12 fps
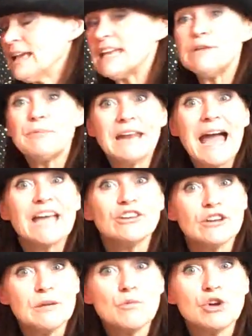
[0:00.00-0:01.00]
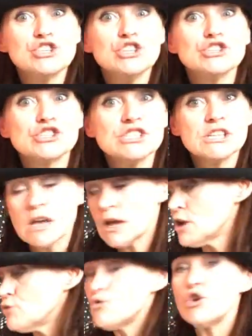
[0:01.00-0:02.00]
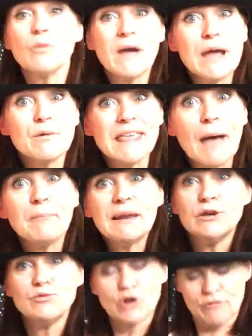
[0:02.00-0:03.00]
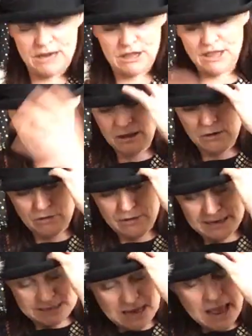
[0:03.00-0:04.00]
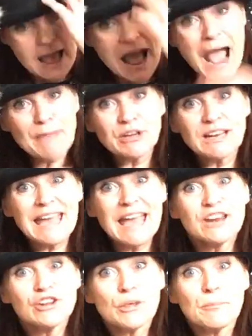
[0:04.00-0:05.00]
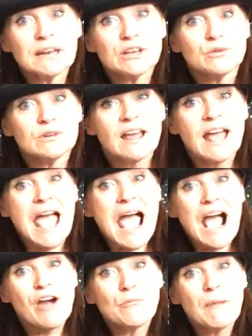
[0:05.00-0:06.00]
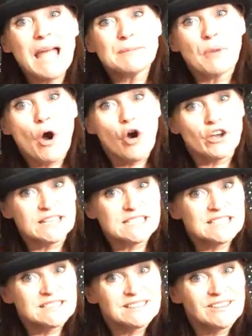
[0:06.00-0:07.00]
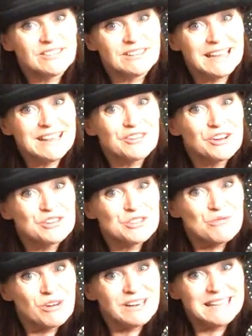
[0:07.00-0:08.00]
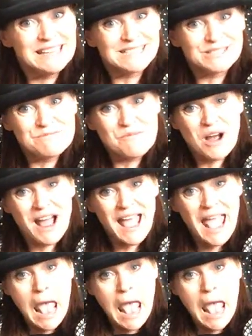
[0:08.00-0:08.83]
Keep an eye on him, watch he doesn't run away with that balloon or anything. All right, I'm going to get another balloon out my pocket. All right, I've got another one here somewhere.